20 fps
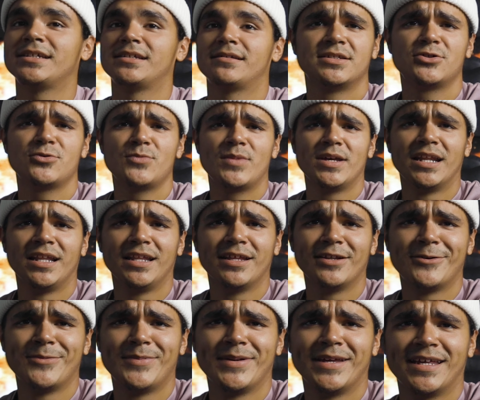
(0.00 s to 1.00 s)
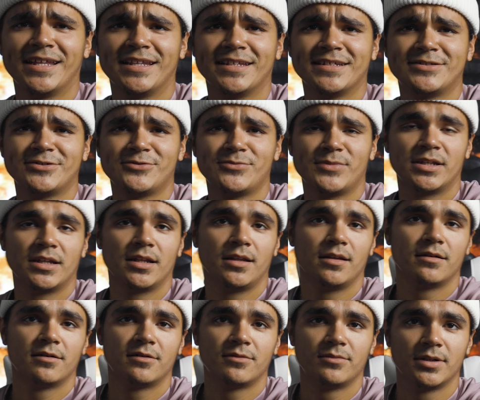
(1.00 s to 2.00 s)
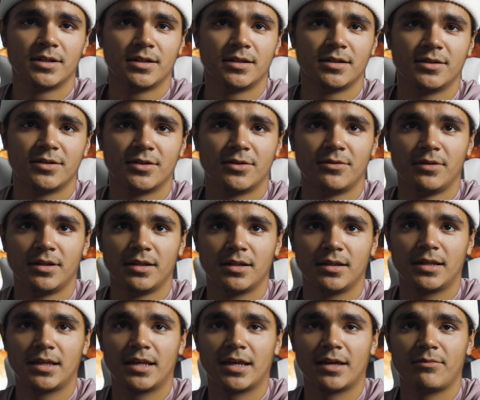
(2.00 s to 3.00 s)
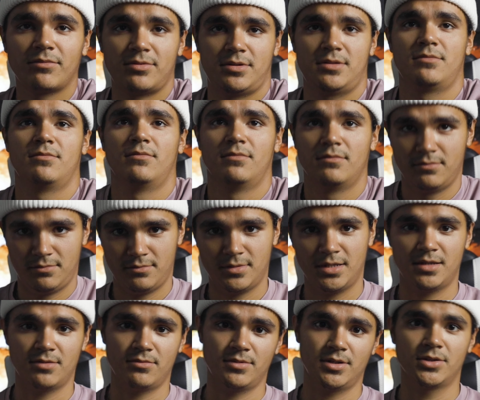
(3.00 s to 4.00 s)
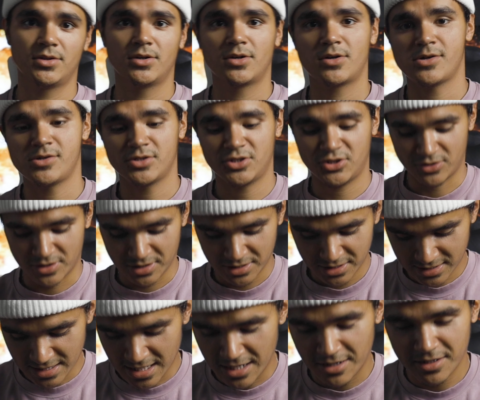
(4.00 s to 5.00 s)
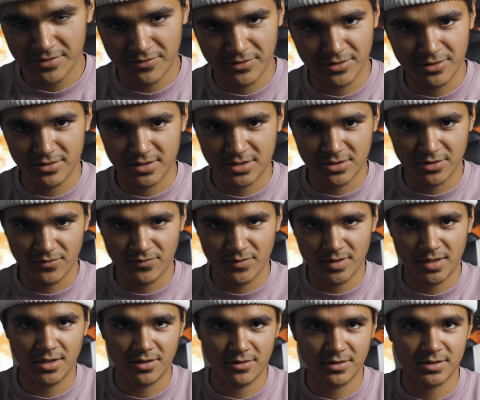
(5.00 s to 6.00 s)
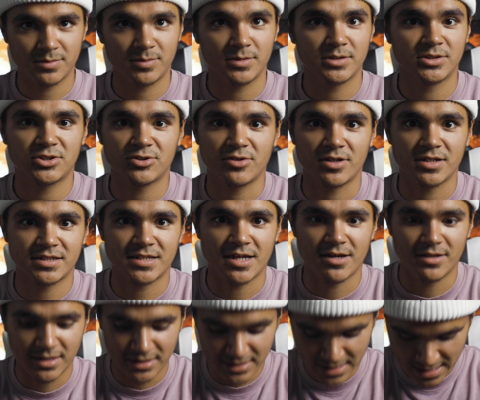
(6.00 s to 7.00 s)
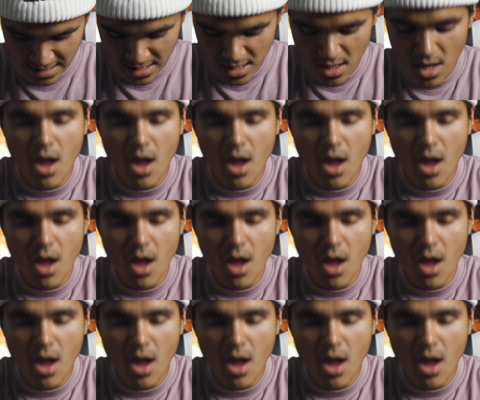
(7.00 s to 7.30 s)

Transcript: Zoom in a little bit. Let's zoom in a little bit. You know, you can't be making me look all stretched out, even though this whole video has been stretched out like that.